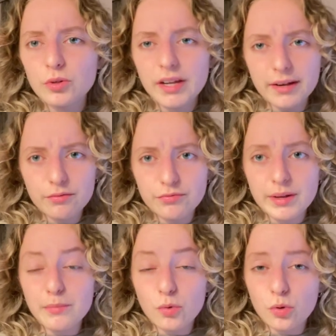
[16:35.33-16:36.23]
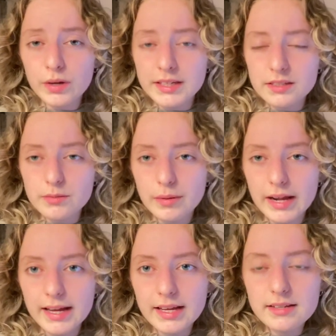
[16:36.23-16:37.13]
will like fit more into
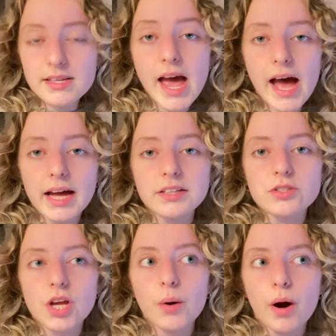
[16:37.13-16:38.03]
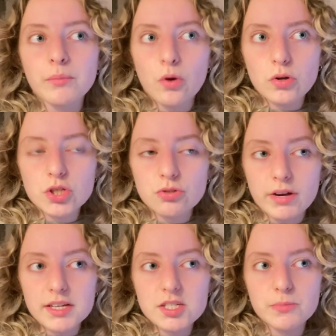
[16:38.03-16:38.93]
place. And so I'm not
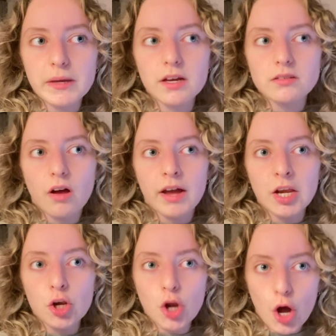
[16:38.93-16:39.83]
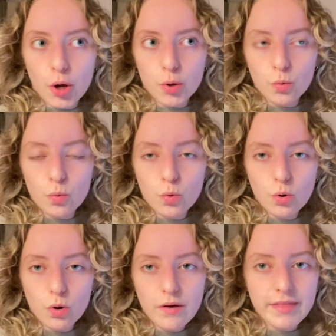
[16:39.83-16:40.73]
stressed because I know
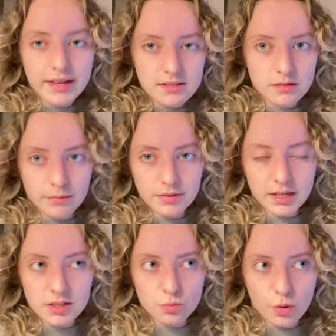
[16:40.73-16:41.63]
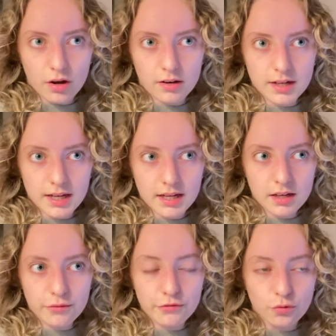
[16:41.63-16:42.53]
that something is
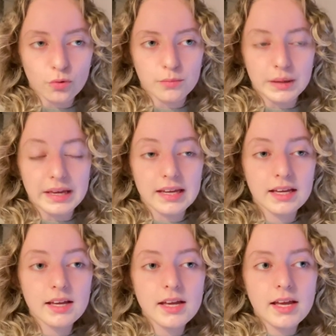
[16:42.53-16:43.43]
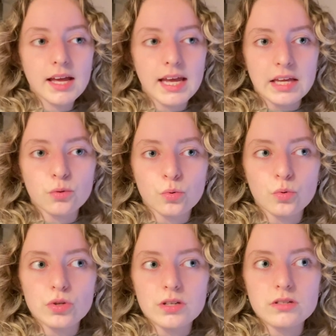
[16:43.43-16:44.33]
working for me in
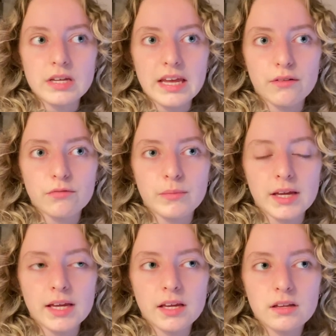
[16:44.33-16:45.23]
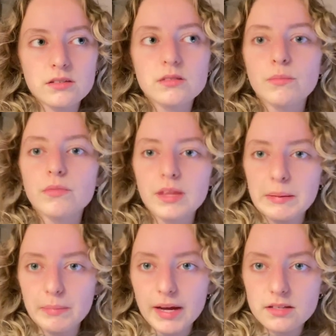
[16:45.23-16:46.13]
order to give me
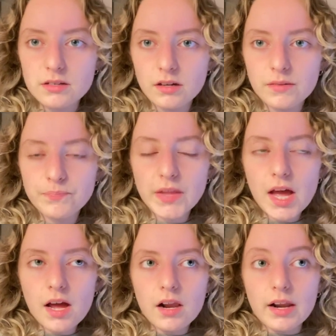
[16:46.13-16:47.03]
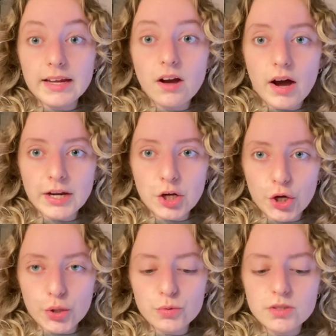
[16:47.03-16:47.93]
something better. Like, I
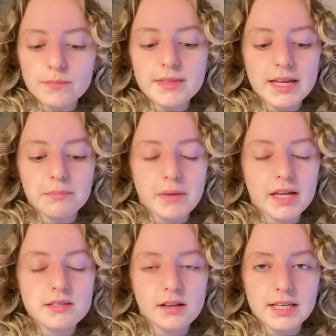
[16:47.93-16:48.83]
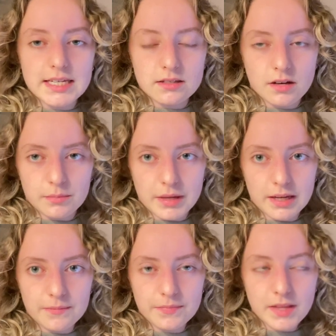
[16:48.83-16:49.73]
know something better is coming,